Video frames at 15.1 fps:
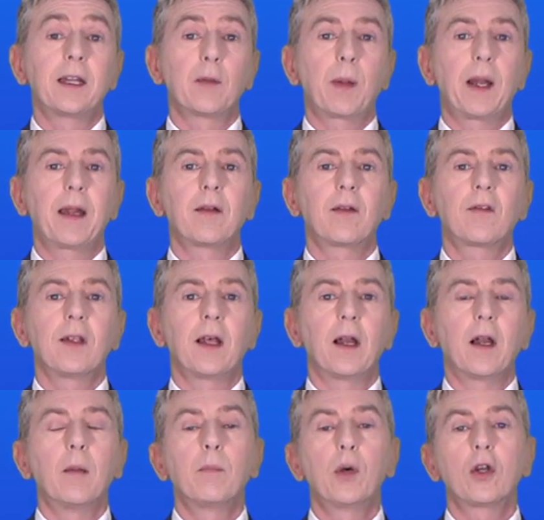the plant
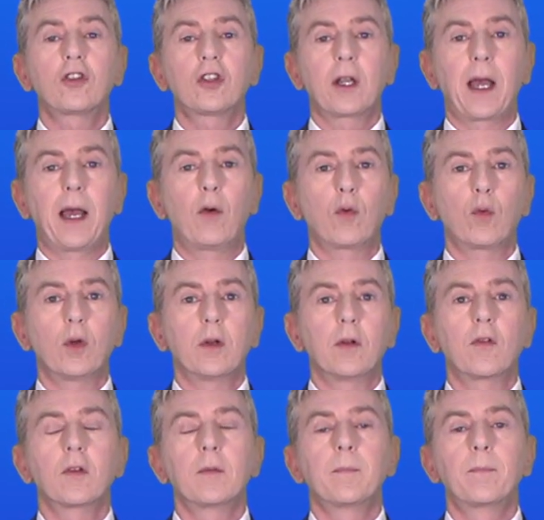cell, pushing
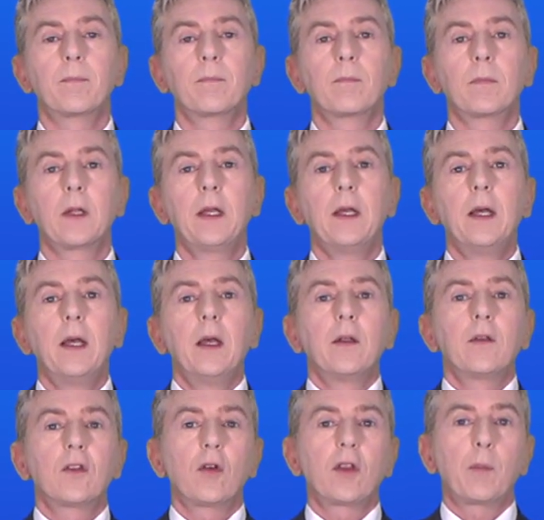outwards.
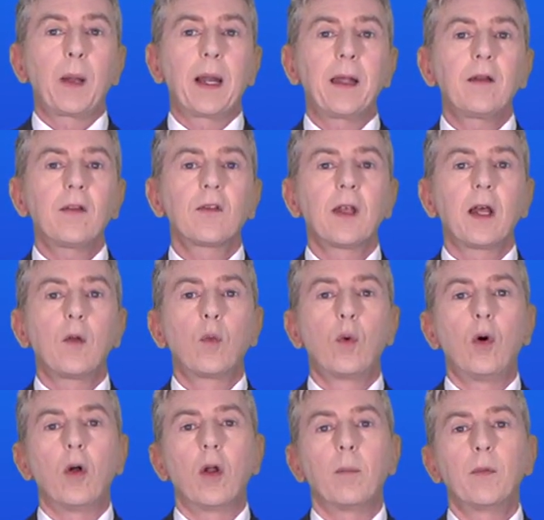So the plant cell
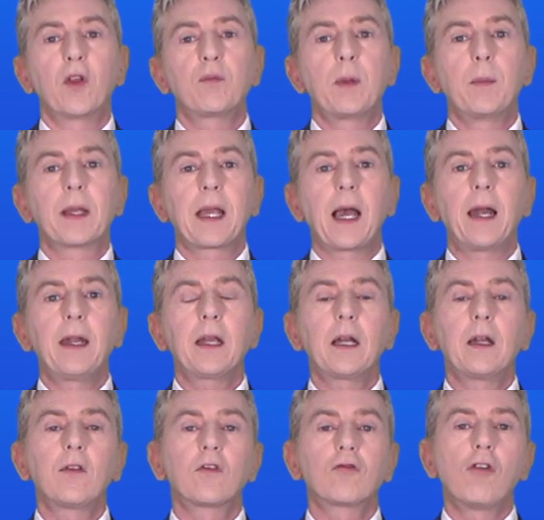wall must be
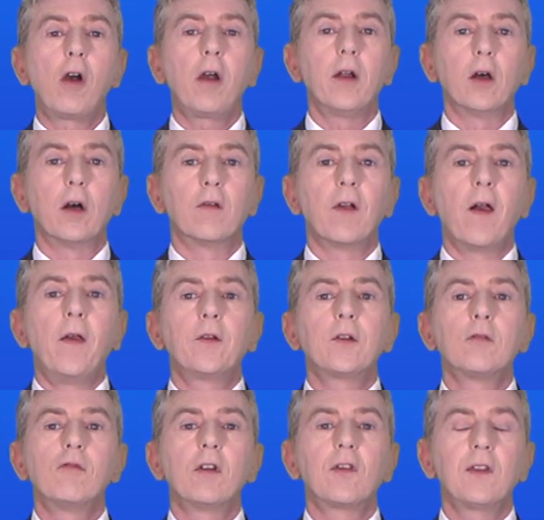mechanically strong enough
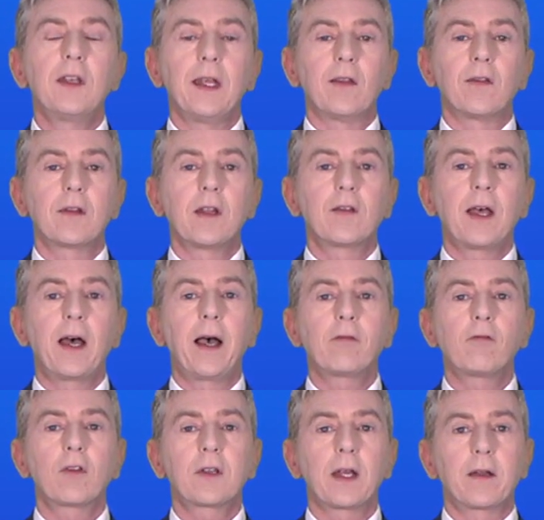to resist this
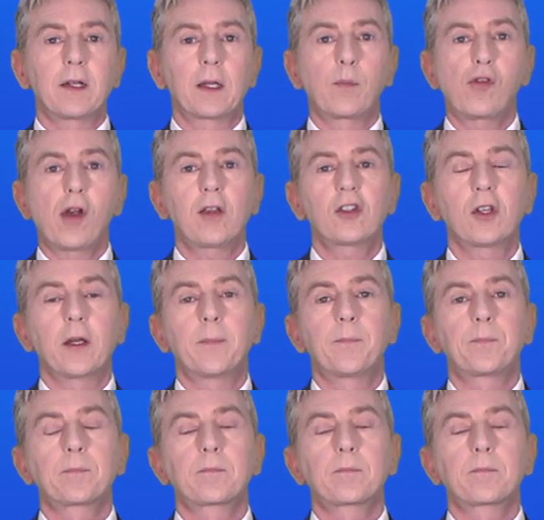hydrostatic pressure.